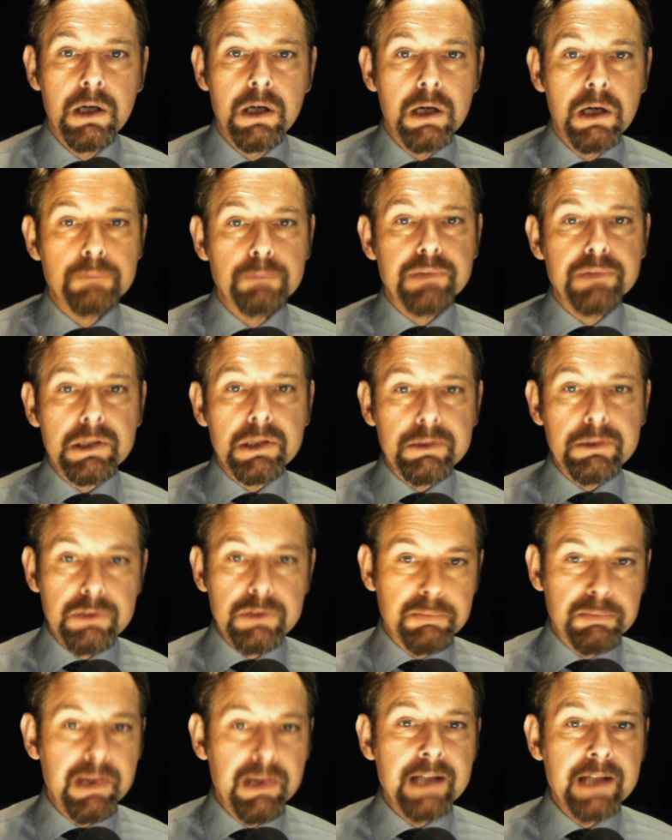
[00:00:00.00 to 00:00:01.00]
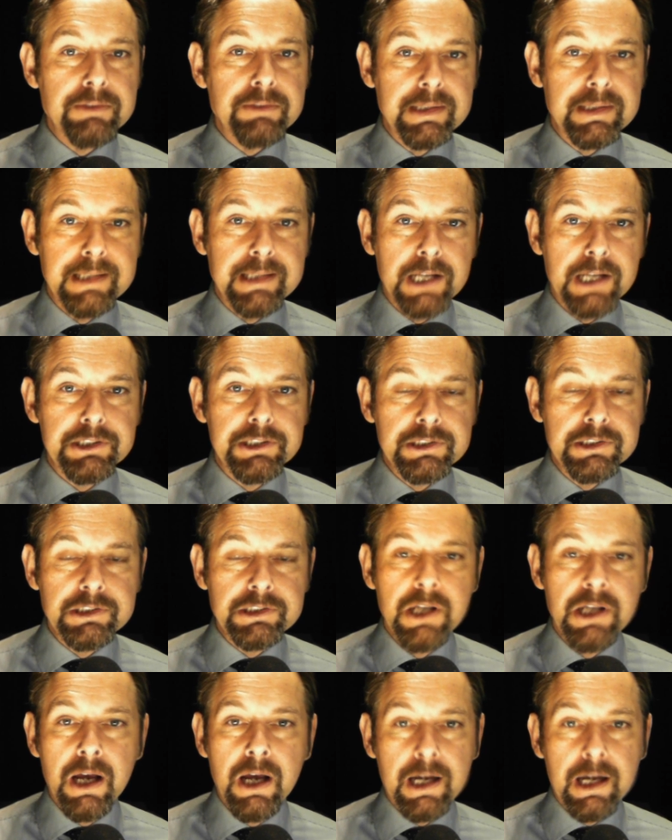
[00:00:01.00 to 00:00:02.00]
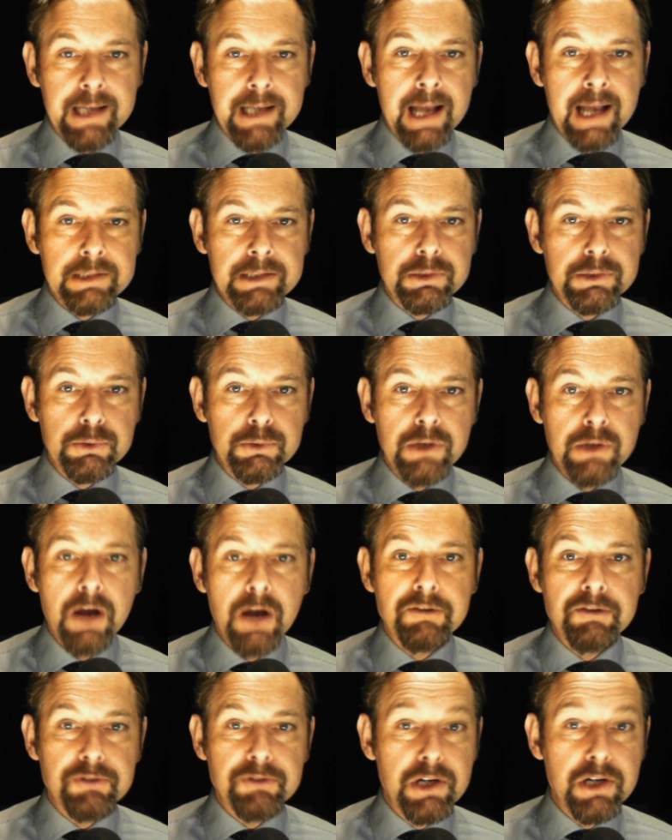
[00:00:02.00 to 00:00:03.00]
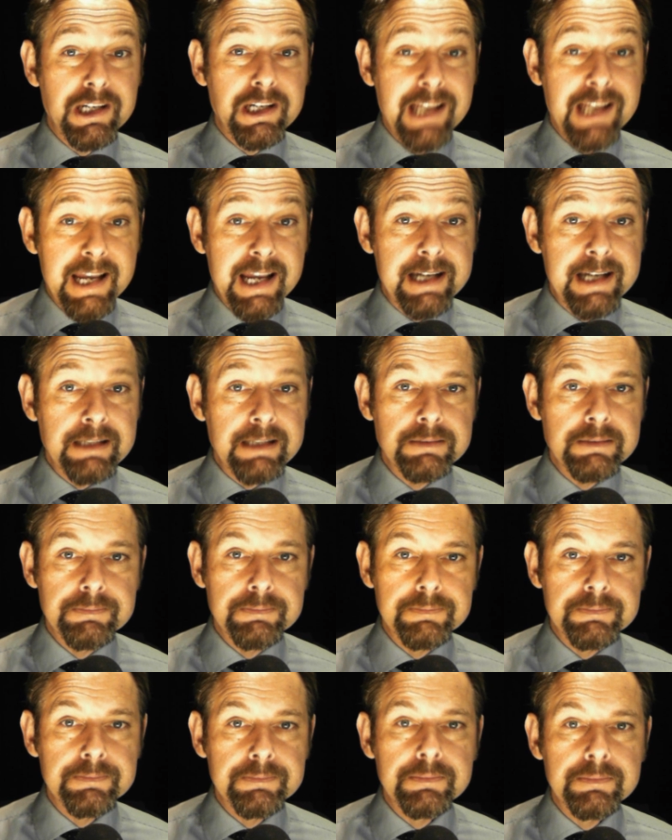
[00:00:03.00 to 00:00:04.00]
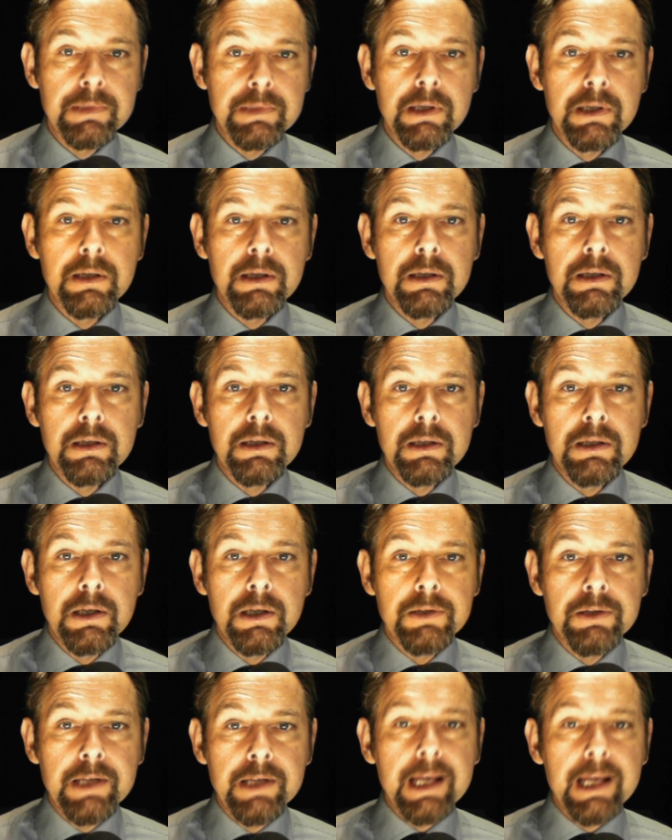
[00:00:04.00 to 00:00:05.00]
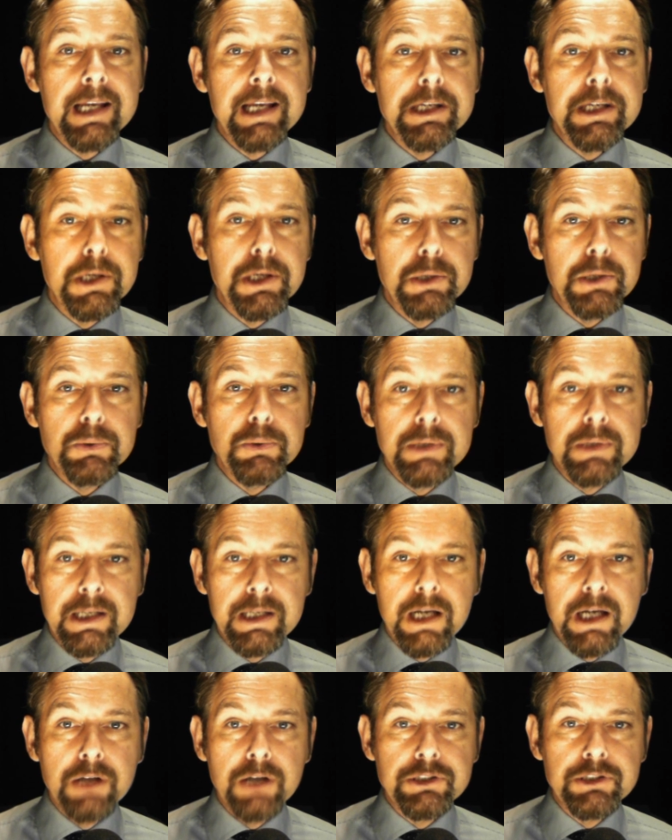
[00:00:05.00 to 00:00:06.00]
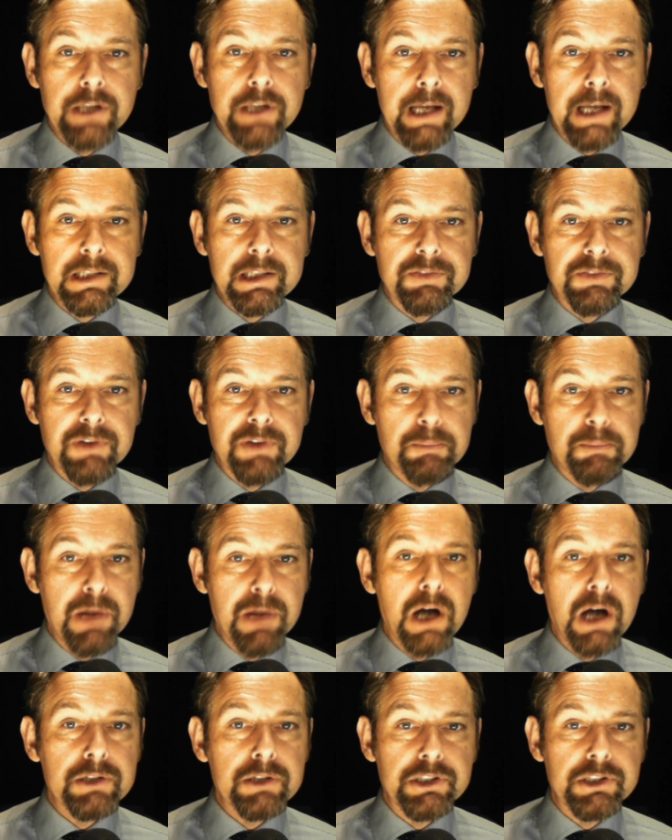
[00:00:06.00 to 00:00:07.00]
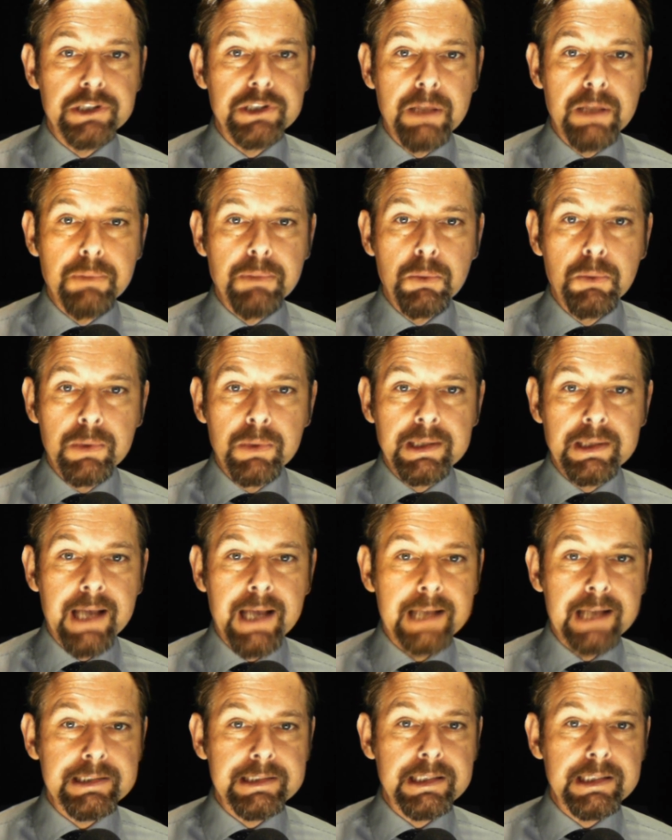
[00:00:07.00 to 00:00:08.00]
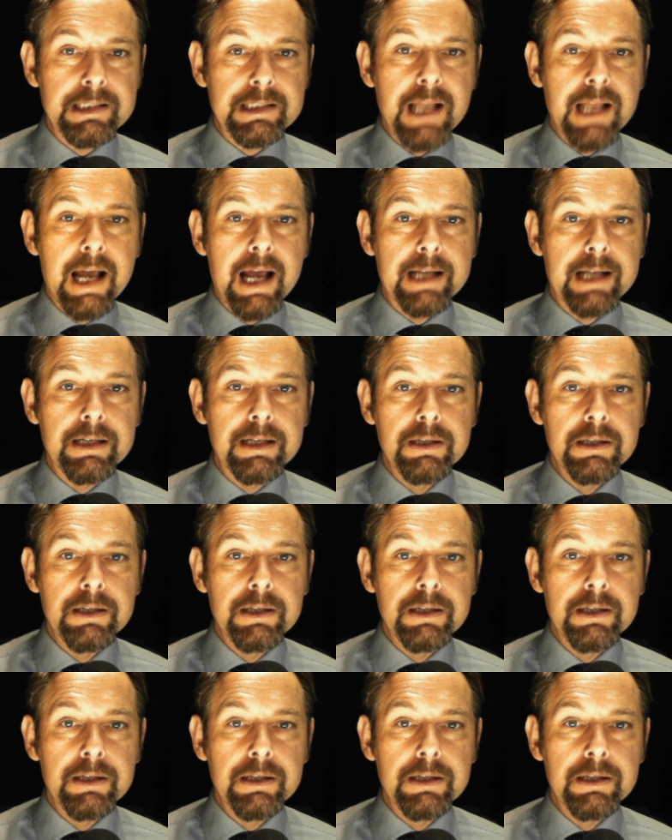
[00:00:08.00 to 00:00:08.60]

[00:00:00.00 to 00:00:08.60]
Brussels plenary sessions are cancelled for a year, the EU negotiates for a partnership with Kazakhstan.